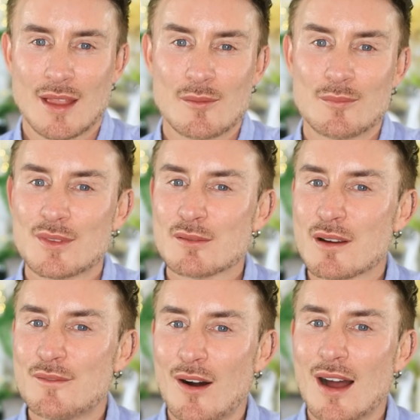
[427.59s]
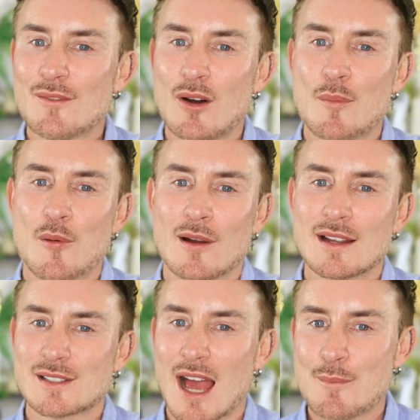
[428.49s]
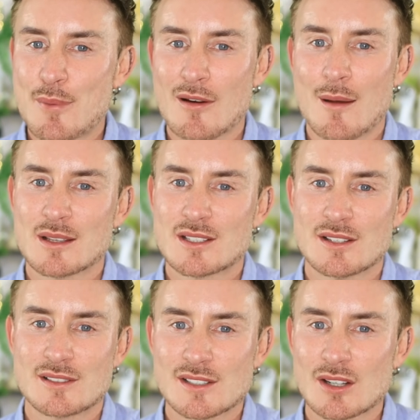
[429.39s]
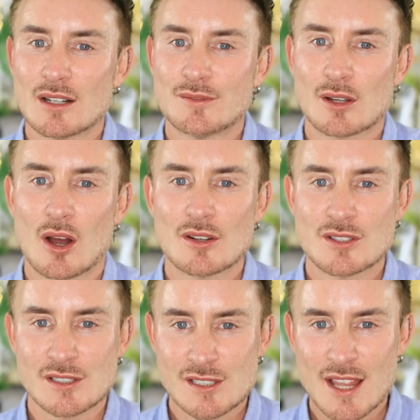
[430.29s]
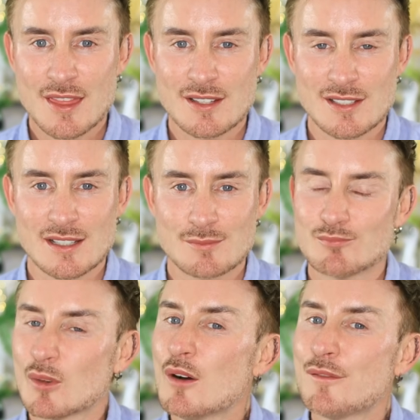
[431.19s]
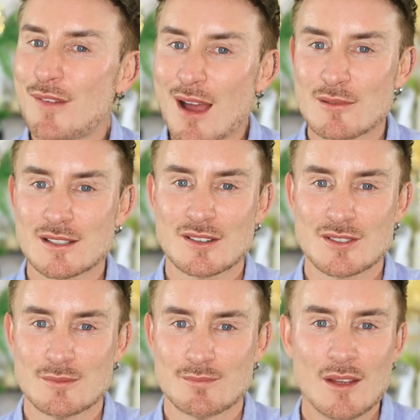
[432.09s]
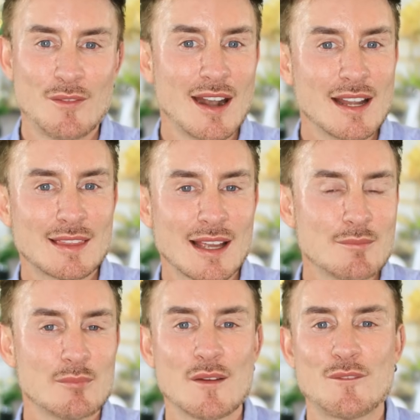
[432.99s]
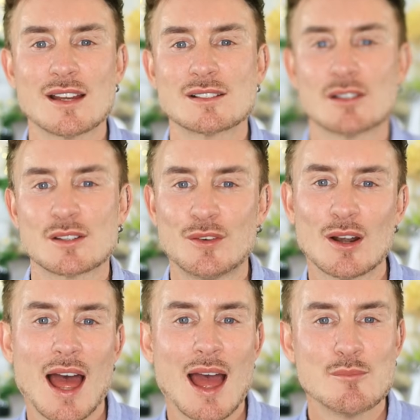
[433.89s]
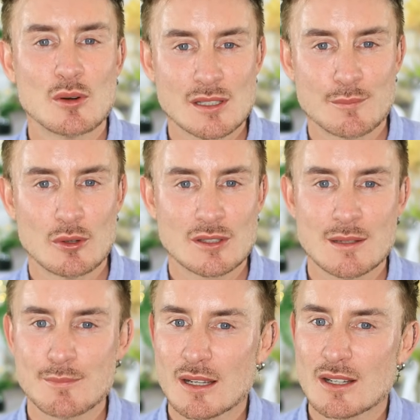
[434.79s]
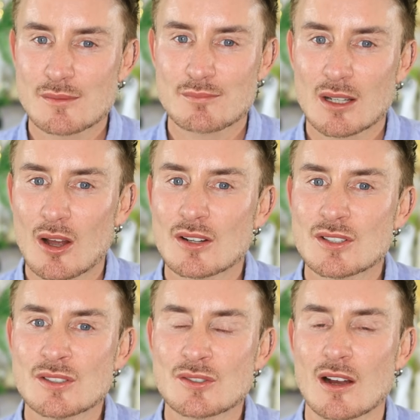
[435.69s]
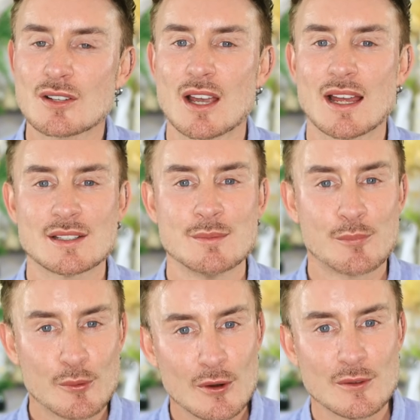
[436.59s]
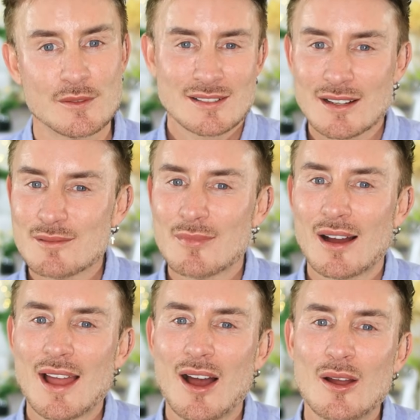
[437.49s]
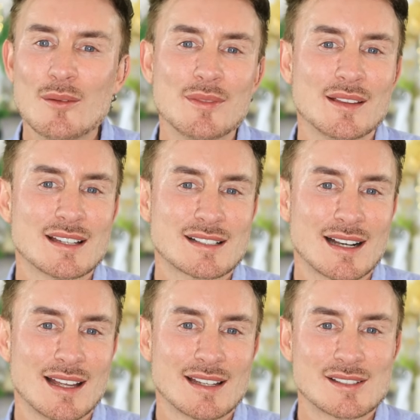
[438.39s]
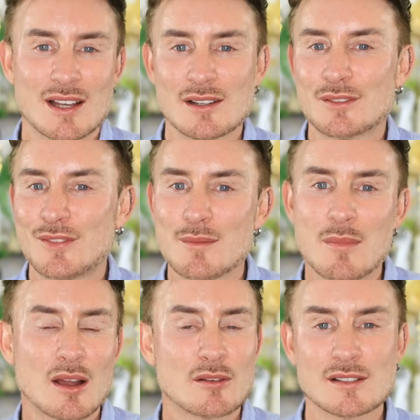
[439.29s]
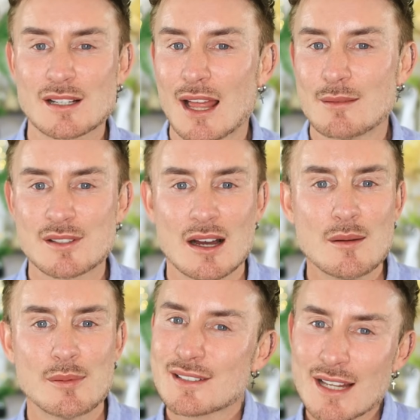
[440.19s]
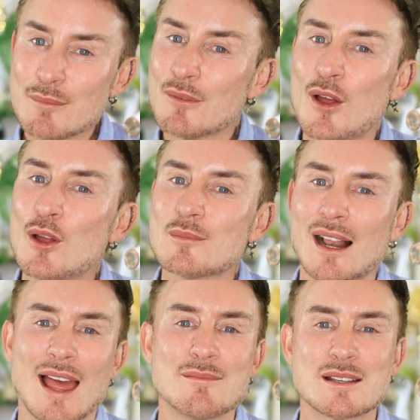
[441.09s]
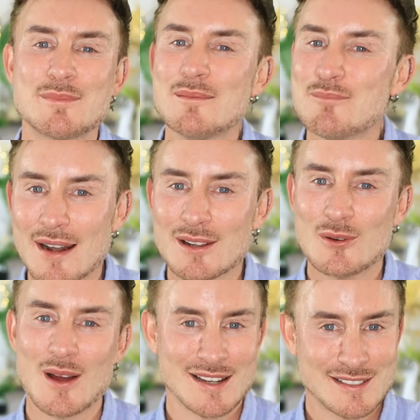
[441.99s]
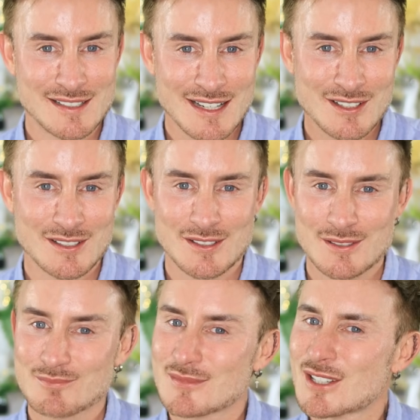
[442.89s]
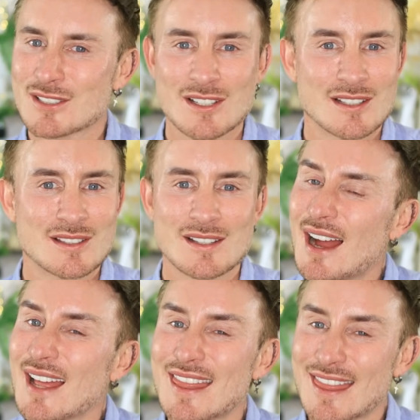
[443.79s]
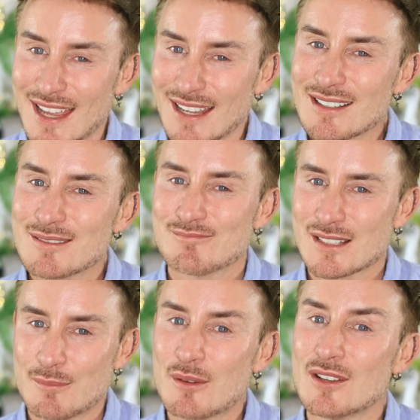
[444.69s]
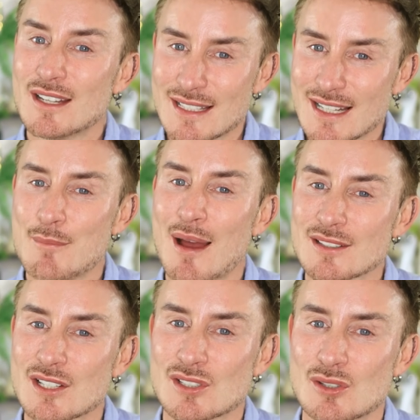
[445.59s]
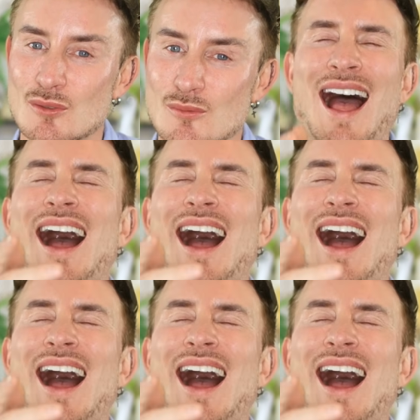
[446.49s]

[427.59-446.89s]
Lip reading: Now, the Revive operates at parameters designed for collagen synthesis, not fat reduction. If anything, my face looks fuller and more supported because the collagen structure has improved. So I hope that this clears those fearmongers' claims up, some of whom claim to be medical estheticians. I think some of you need to get back to school.